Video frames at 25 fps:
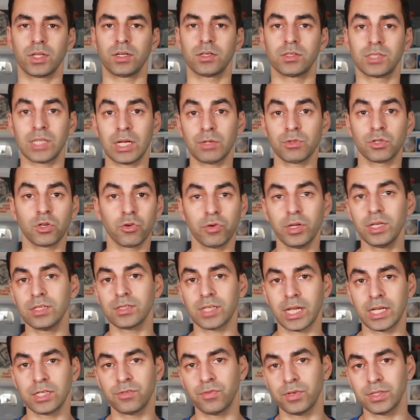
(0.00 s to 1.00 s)
South
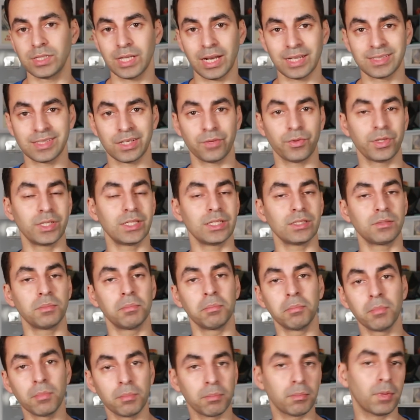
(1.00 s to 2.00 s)
Korea's case fatality rate is
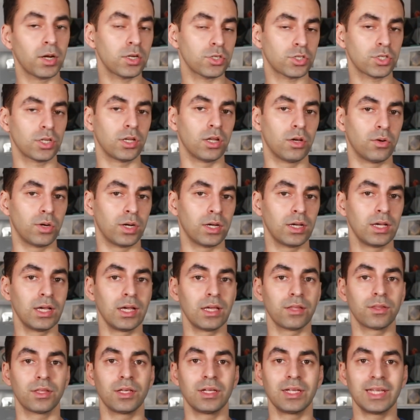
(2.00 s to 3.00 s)
much lower
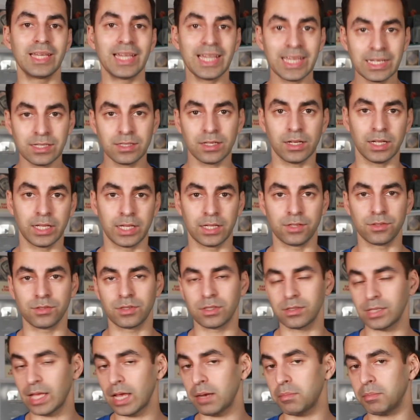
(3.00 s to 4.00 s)
than Italy's.
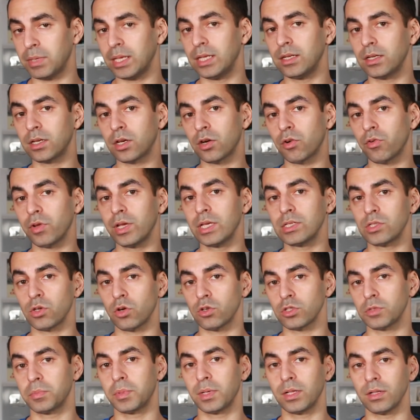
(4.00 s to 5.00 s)
Does that mean Korea's
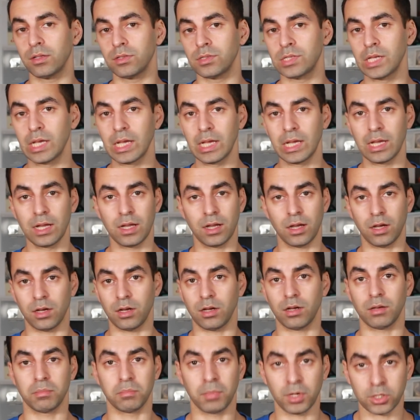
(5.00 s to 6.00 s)
hospitals
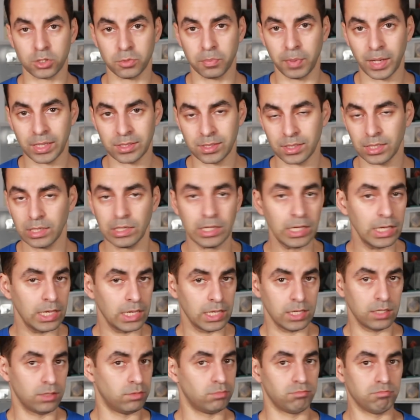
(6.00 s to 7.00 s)
are much better?
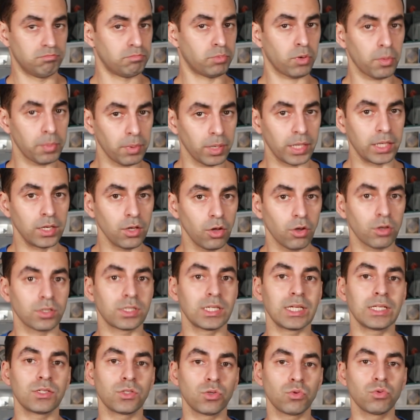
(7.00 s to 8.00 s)
Probably
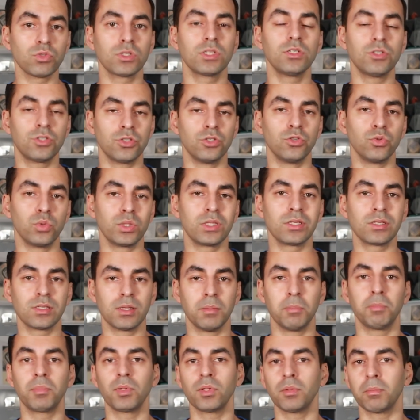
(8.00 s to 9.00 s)
not. It's all to do with
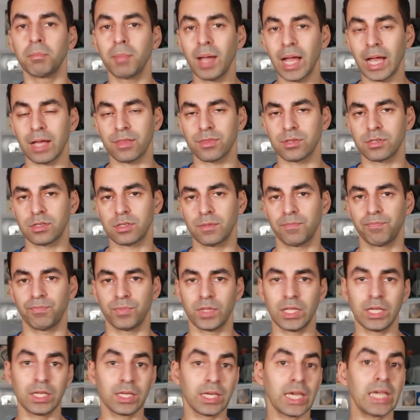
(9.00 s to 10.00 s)
simple maths.
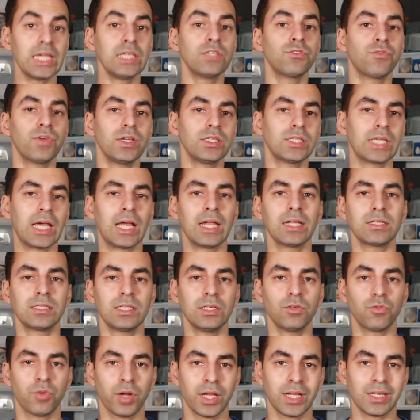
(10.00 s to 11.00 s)
The case
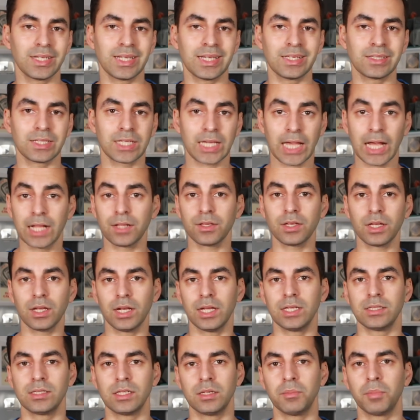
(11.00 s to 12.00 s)
fatality rate is
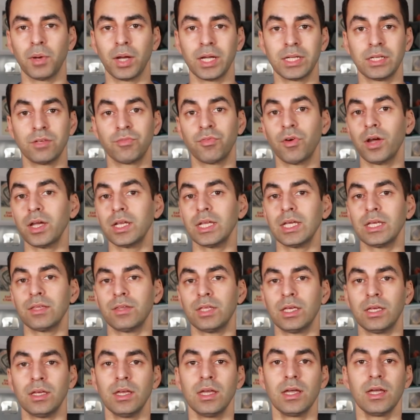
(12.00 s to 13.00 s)
calculated by dividing
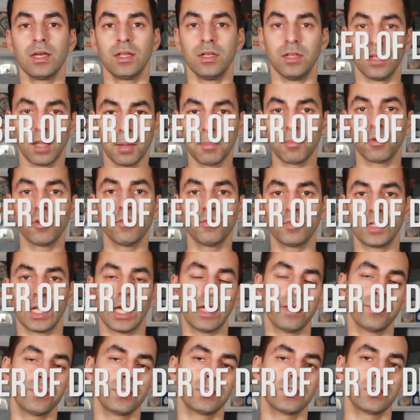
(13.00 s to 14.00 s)
the number of
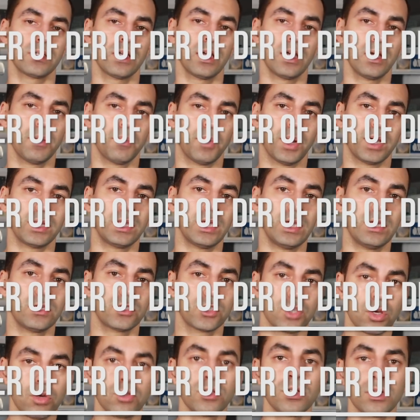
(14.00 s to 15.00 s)
deaths by the
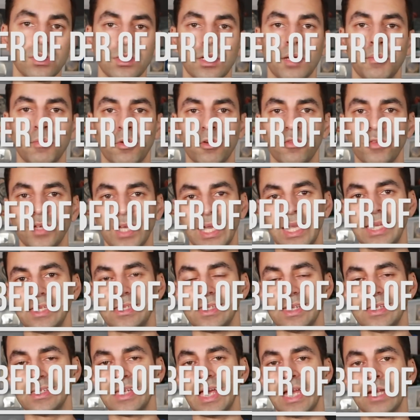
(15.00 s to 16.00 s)
total number of
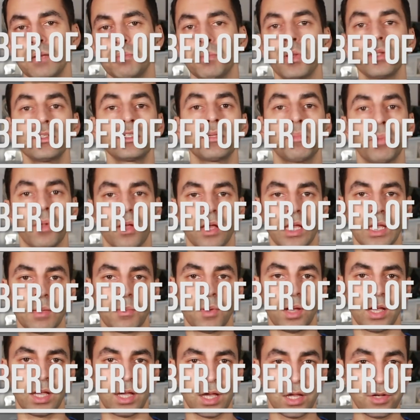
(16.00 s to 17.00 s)
cases and multiplying
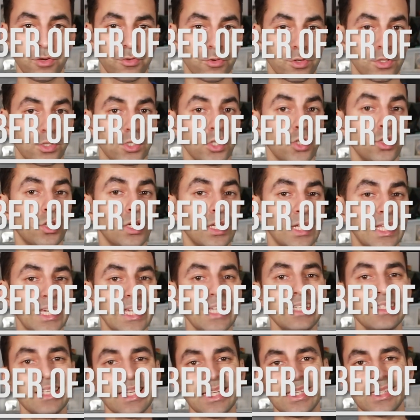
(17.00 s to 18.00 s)
by 100. So you can
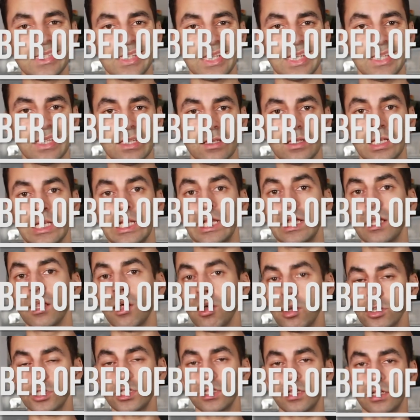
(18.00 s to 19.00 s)
easily see that the
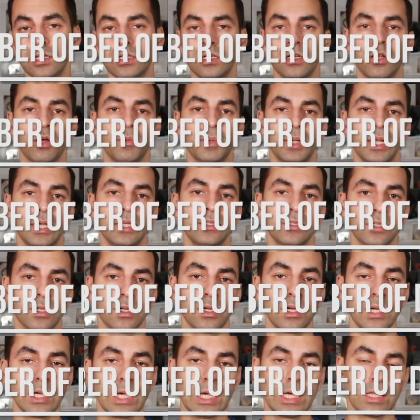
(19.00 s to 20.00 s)
larger the
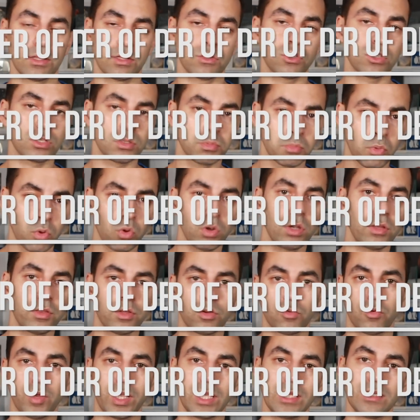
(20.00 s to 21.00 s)
denominator, the smaller
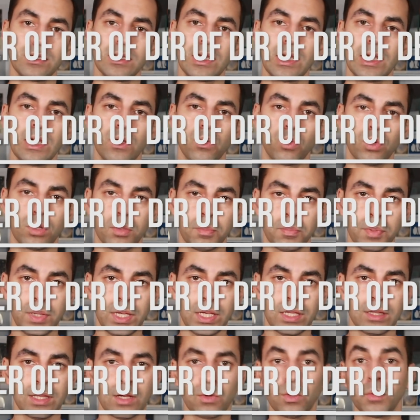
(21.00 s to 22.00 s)
the rate will
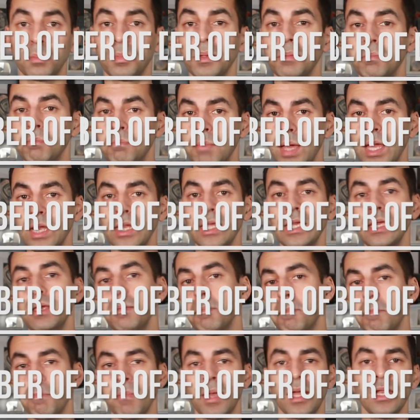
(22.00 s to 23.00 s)
be. There will be
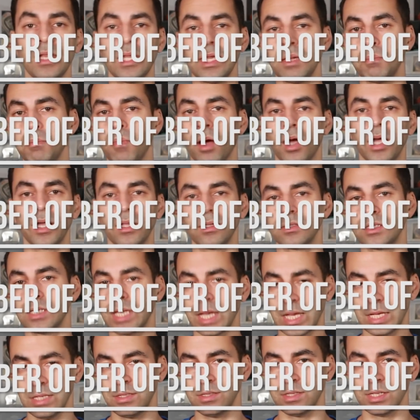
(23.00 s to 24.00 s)
many, many mild
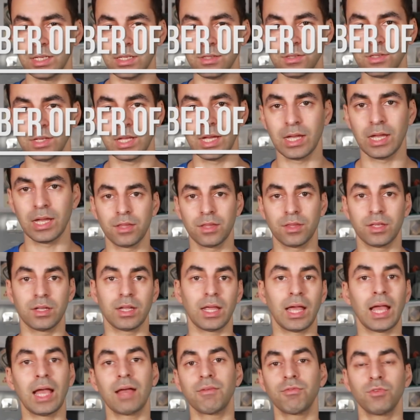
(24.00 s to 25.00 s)
cases
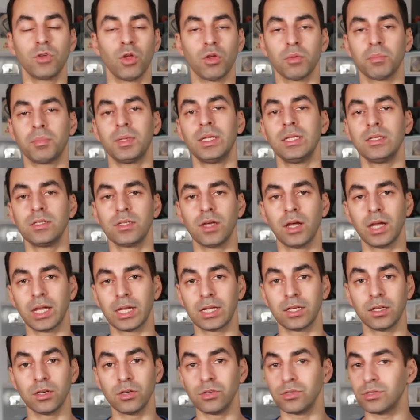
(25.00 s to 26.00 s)
that have not been
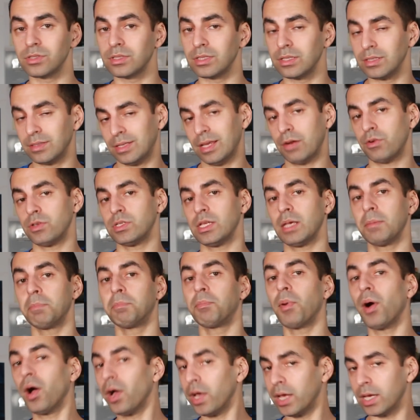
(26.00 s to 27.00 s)
diagnosed. There is a
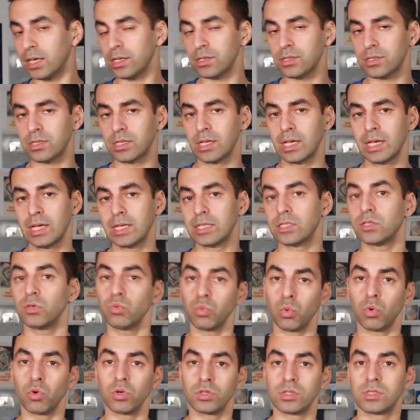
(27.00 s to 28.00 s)
bias
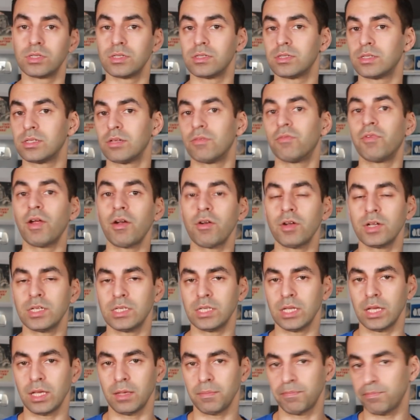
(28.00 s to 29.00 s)
towards
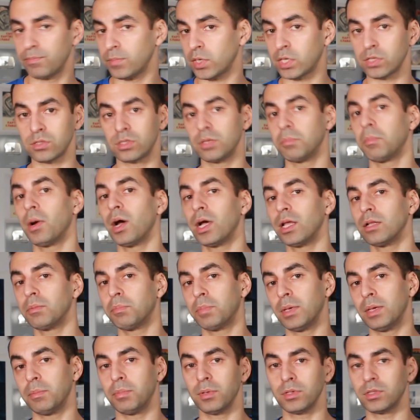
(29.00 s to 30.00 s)
severity because the
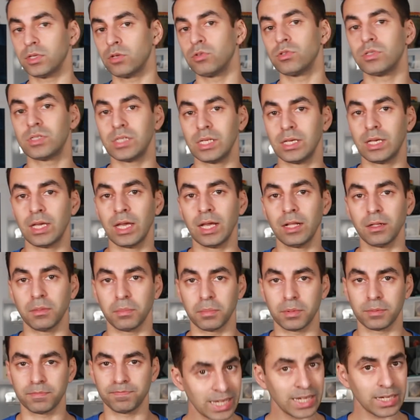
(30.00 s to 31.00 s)
mild people don't seek
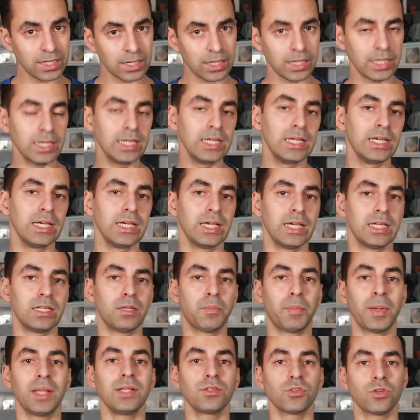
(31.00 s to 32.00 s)
help. Secondly, it
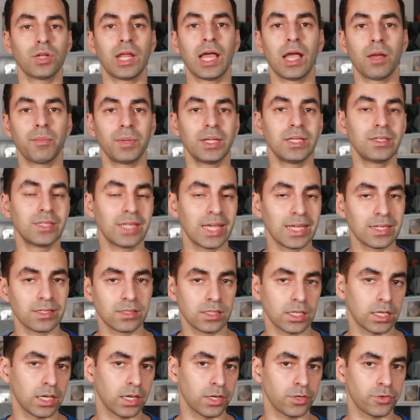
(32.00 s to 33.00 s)
depends on how many
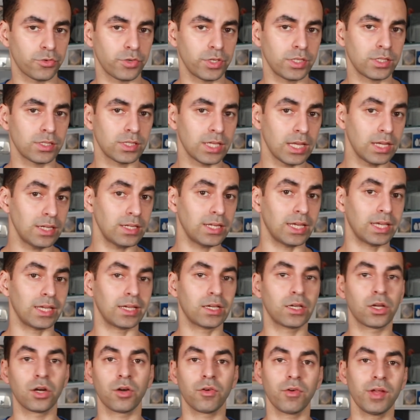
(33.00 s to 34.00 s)
tests a country is
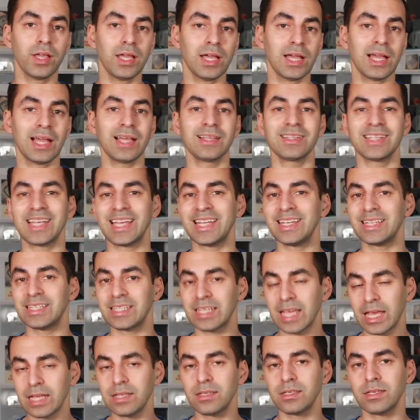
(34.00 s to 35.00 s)
sending. Korea has
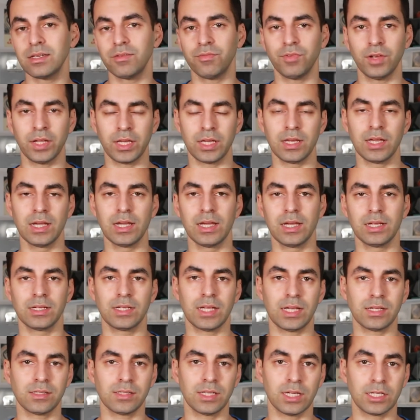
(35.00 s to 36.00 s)
intensively
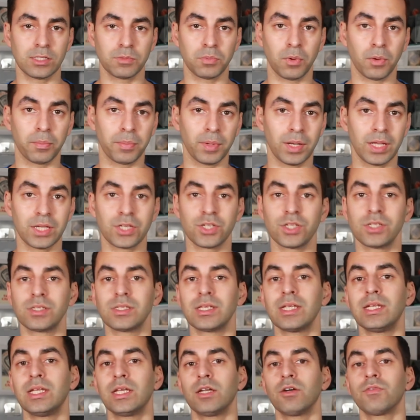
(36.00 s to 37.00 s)
tested its population,
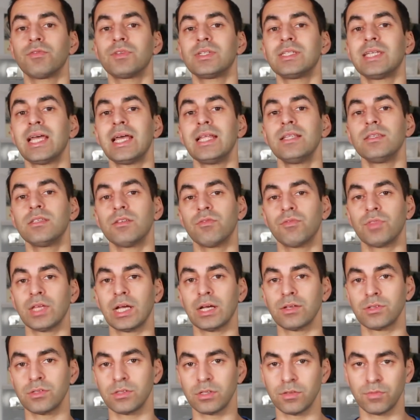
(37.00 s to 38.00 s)
sending off tens of
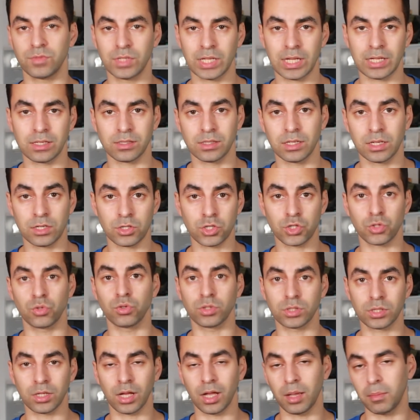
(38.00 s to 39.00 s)
thousands of tests in a
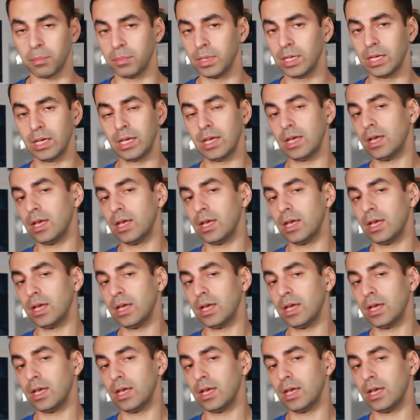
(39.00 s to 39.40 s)
short time.